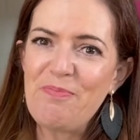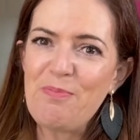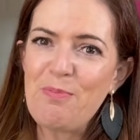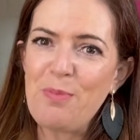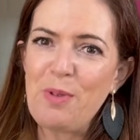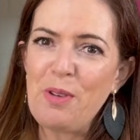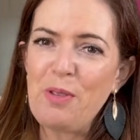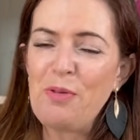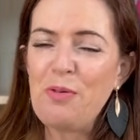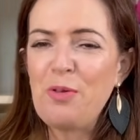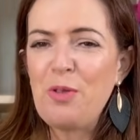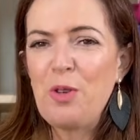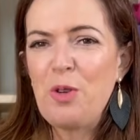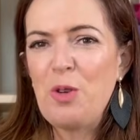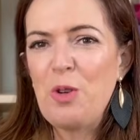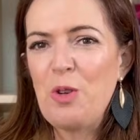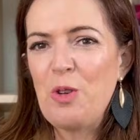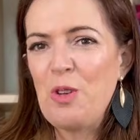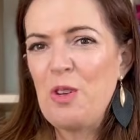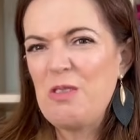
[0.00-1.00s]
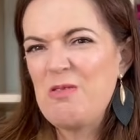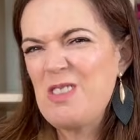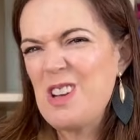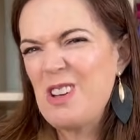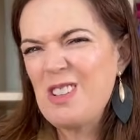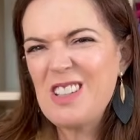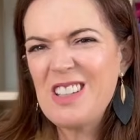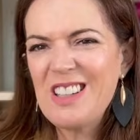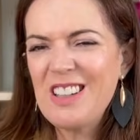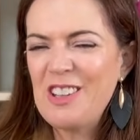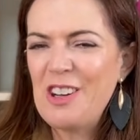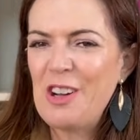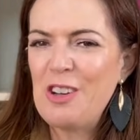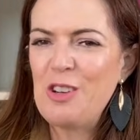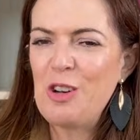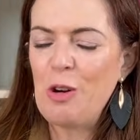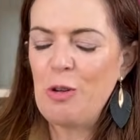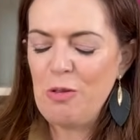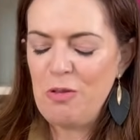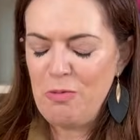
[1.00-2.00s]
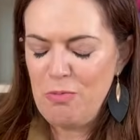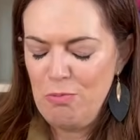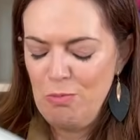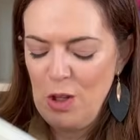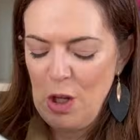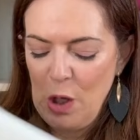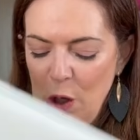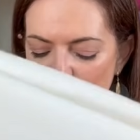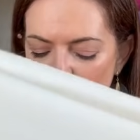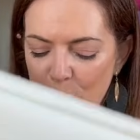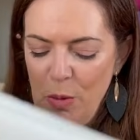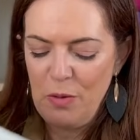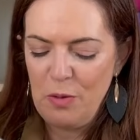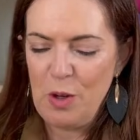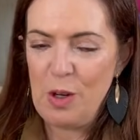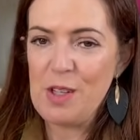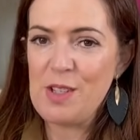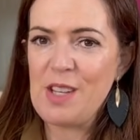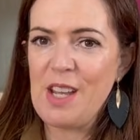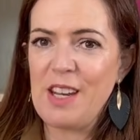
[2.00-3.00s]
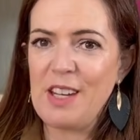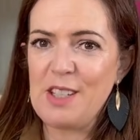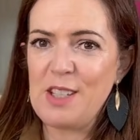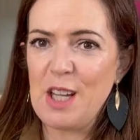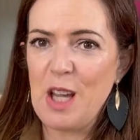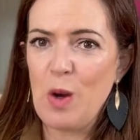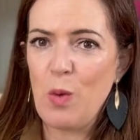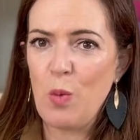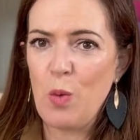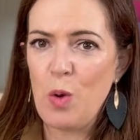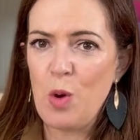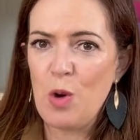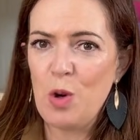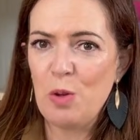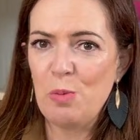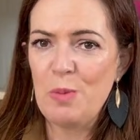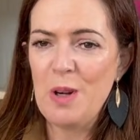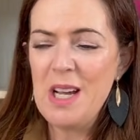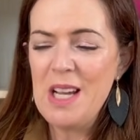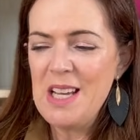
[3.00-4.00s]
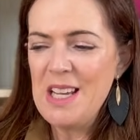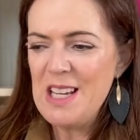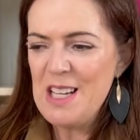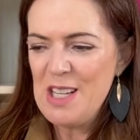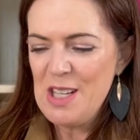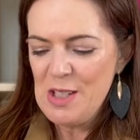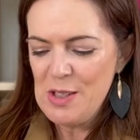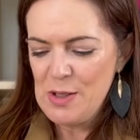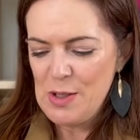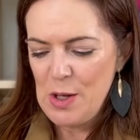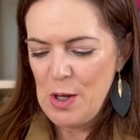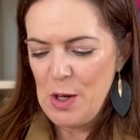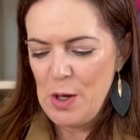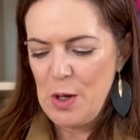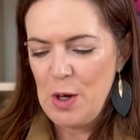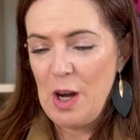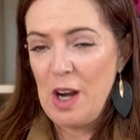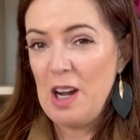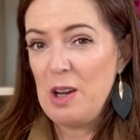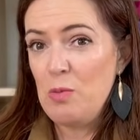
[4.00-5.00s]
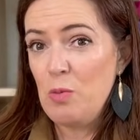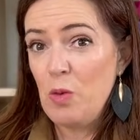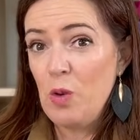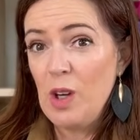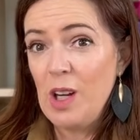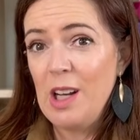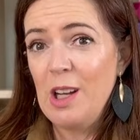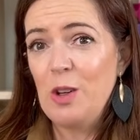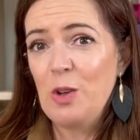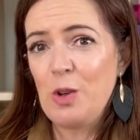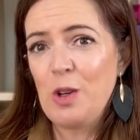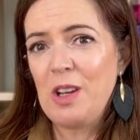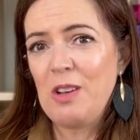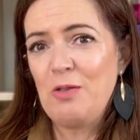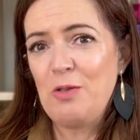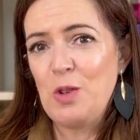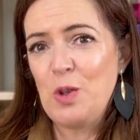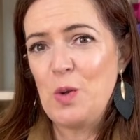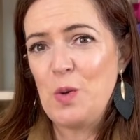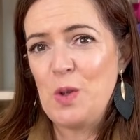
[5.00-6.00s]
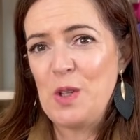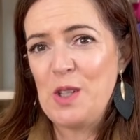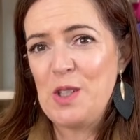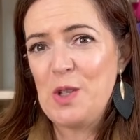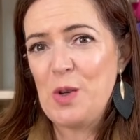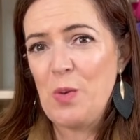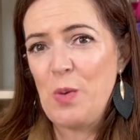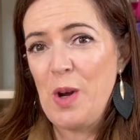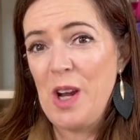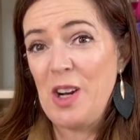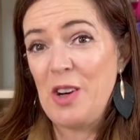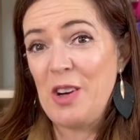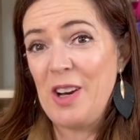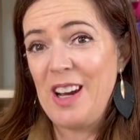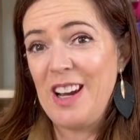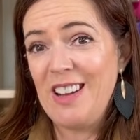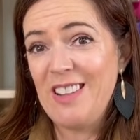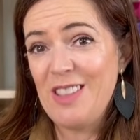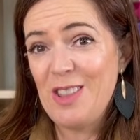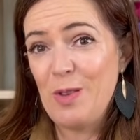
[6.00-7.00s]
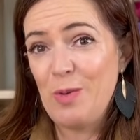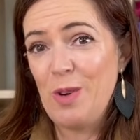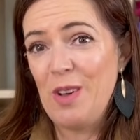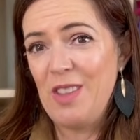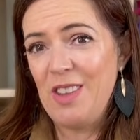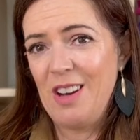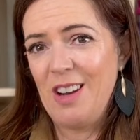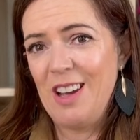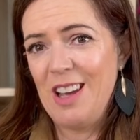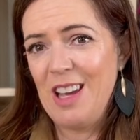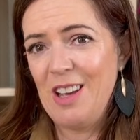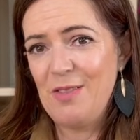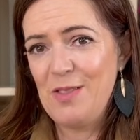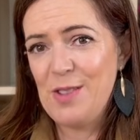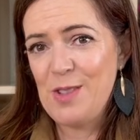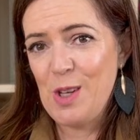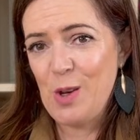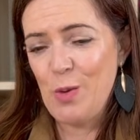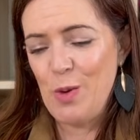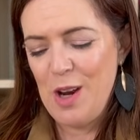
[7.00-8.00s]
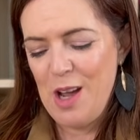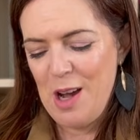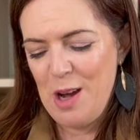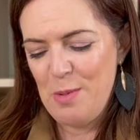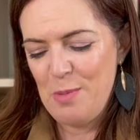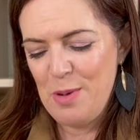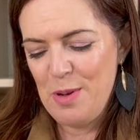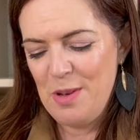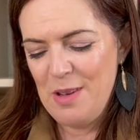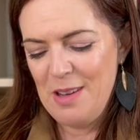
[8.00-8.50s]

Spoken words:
before, you know, not long before it started to get warm. So I'm really looking forward to wearing the one that I have sewn up